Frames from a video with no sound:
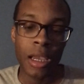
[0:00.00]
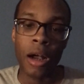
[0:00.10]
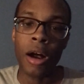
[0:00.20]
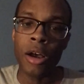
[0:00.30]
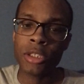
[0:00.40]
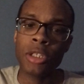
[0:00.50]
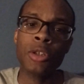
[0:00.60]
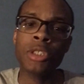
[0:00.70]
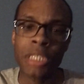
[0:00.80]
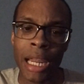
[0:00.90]
also
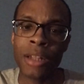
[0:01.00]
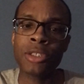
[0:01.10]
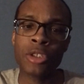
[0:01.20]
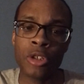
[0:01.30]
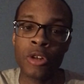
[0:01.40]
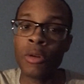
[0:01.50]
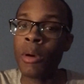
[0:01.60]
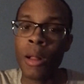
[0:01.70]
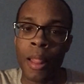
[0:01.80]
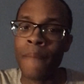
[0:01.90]
shout out to
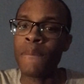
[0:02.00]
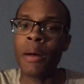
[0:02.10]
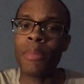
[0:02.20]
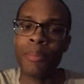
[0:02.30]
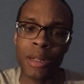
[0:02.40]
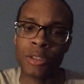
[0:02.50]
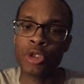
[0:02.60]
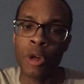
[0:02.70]
my 2